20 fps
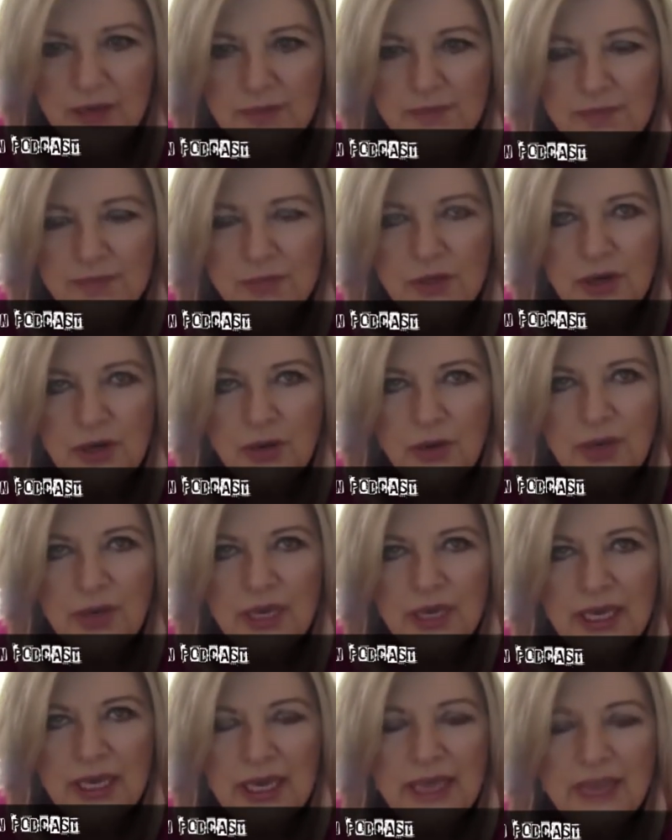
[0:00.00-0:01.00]
You know,
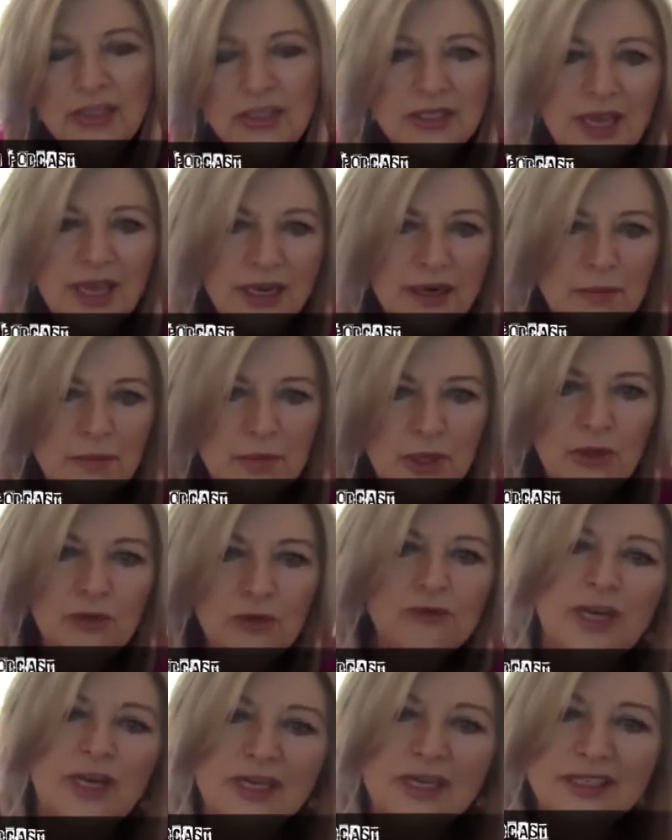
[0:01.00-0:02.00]
He just kind of
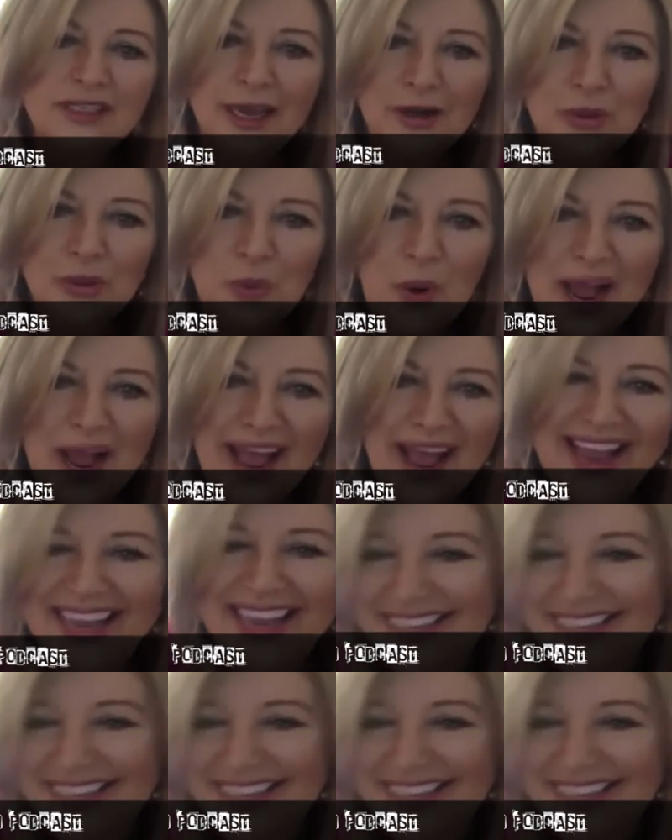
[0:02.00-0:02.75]
moved us out of the way.